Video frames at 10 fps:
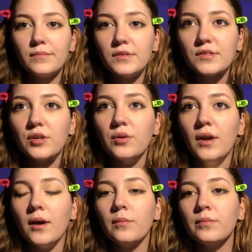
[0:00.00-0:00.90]
So
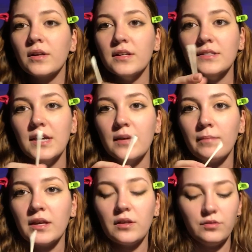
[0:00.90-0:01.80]
now I'm gonna take
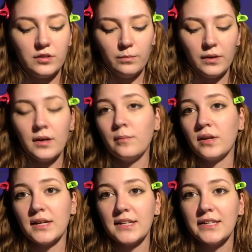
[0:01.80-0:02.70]
my Q-tip and I'm
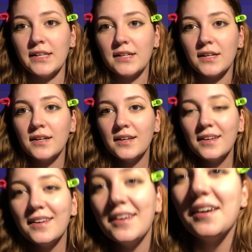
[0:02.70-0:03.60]
gonna clean
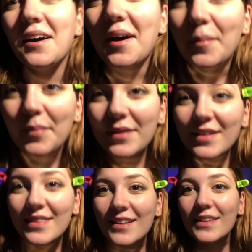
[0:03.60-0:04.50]
up
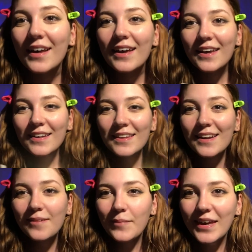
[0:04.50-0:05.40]
the line that
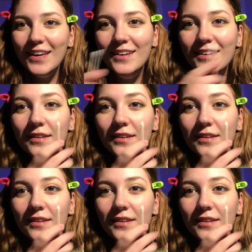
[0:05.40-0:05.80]
I made.